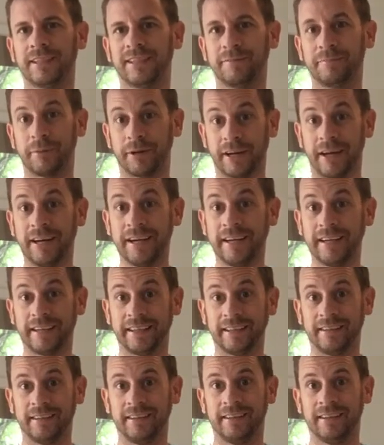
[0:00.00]
But I
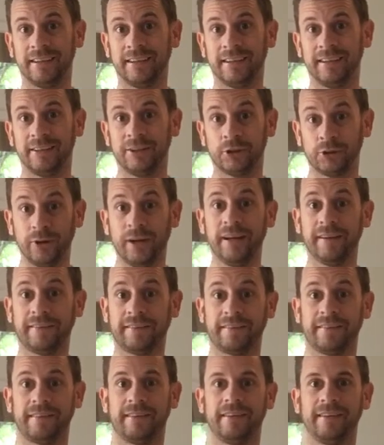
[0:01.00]

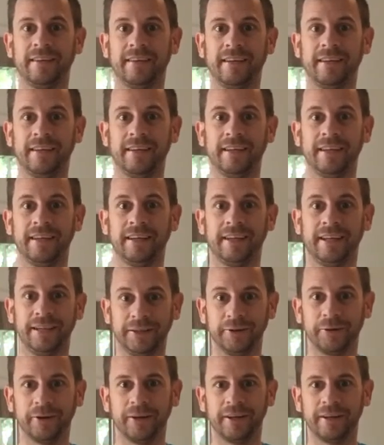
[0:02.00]
trust in
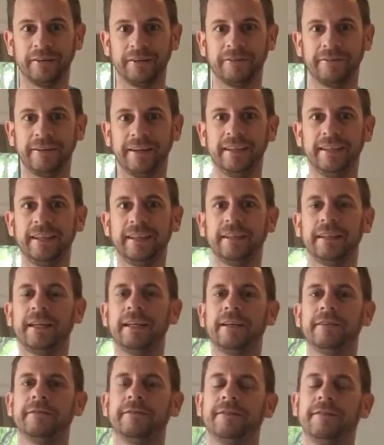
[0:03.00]
your unfailing
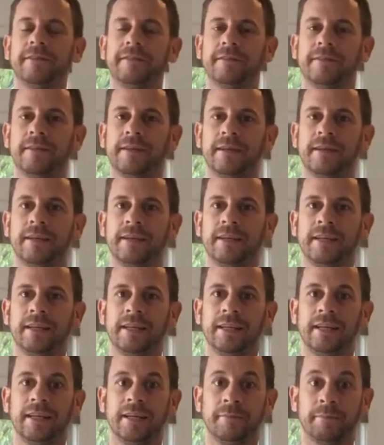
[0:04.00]
love.
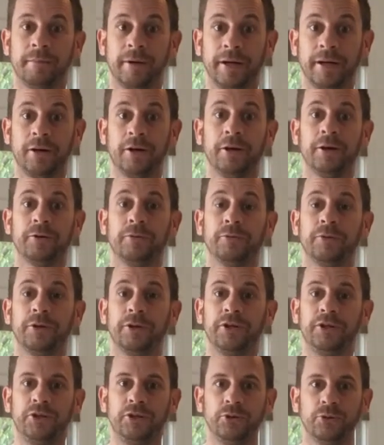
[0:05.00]
My heart
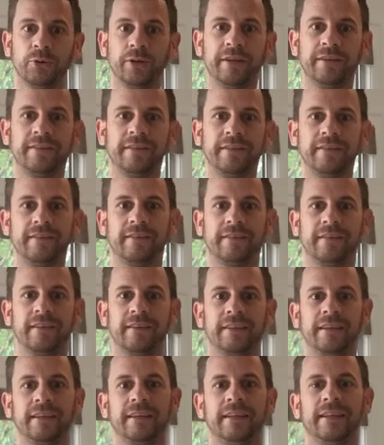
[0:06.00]
rejoices
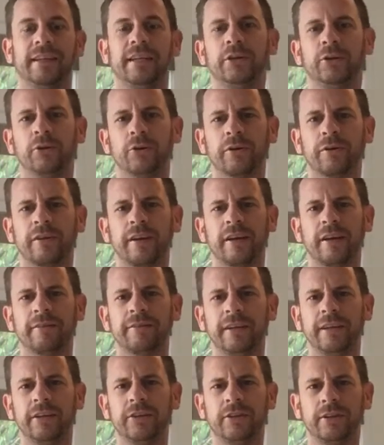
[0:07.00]
in your
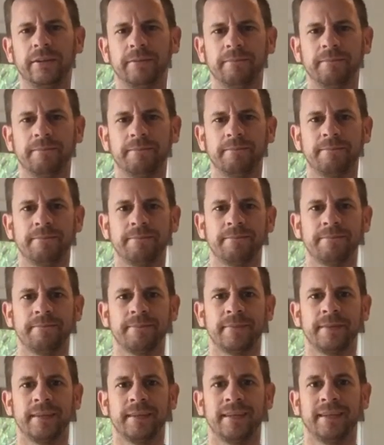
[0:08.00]
salvation.
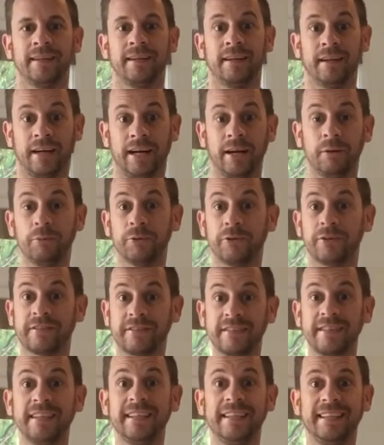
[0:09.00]
I will
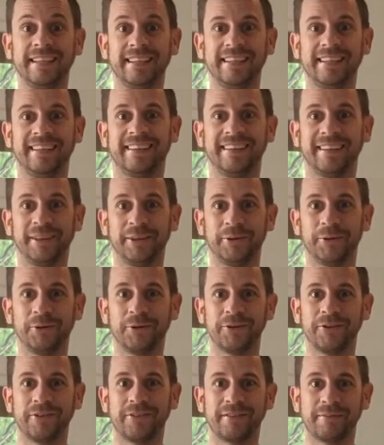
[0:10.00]
sing the
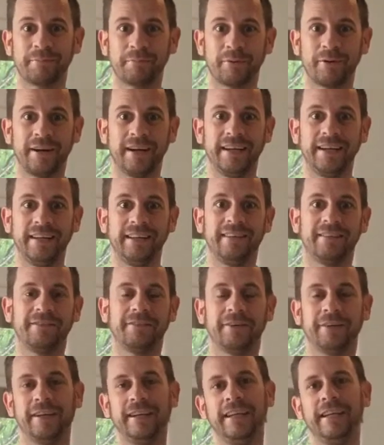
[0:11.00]
Lord's praise,
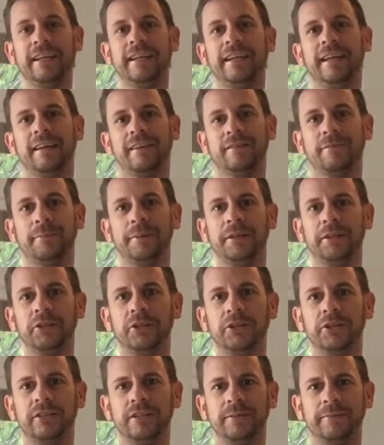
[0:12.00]
for he has been
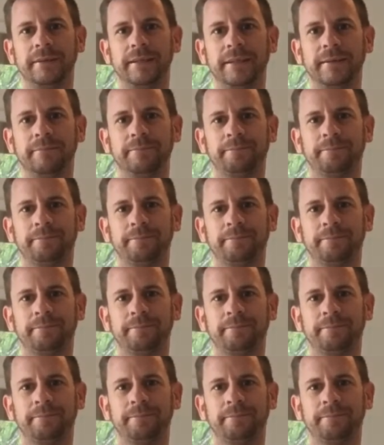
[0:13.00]
good to me.